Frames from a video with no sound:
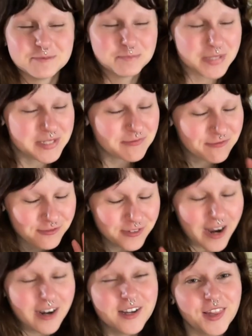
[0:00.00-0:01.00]
been
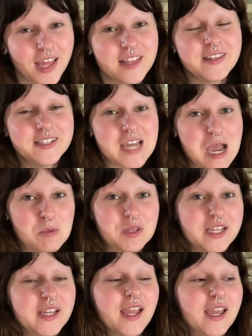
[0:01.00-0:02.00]
very lightly
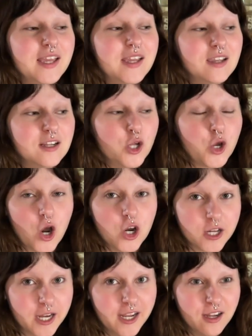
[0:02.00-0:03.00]
dabbling in
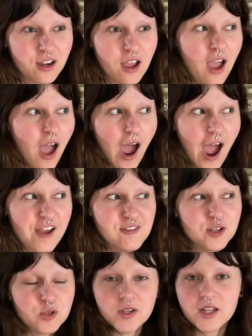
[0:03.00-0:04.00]
gardening. I've been
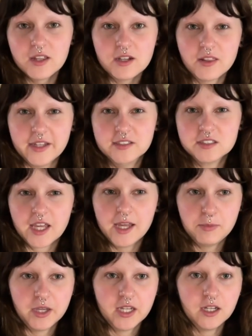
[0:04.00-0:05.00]
doing a lot of
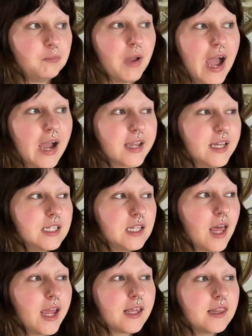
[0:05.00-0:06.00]
landscaping. Back in
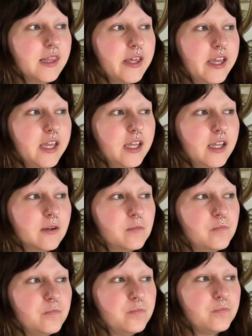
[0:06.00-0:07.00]
like the
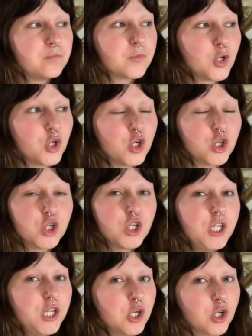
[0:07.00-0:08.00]

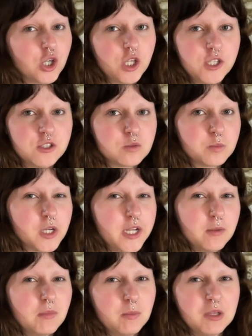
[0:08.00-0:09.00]
early
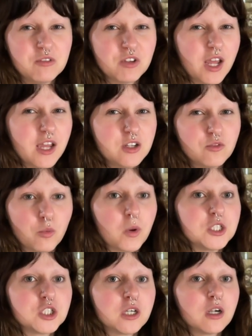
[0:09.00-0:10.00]
spring, maybe even end of
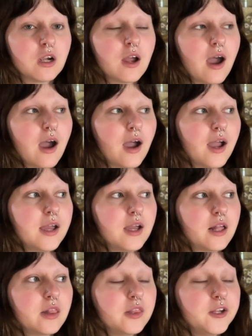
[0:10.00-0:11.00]
winter, I
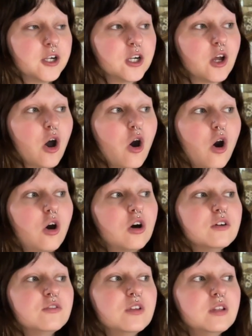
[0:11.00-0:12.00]
cleared all
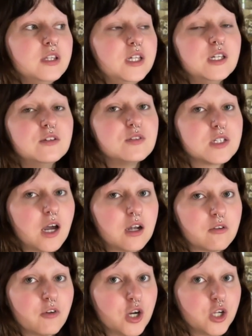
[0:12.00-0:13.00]
of the leaves out
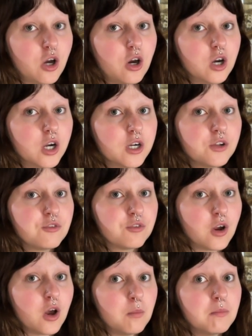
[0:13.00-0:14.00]
of our yard
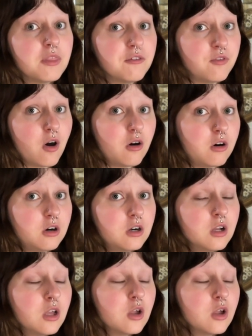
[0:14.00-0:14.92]
from the fall,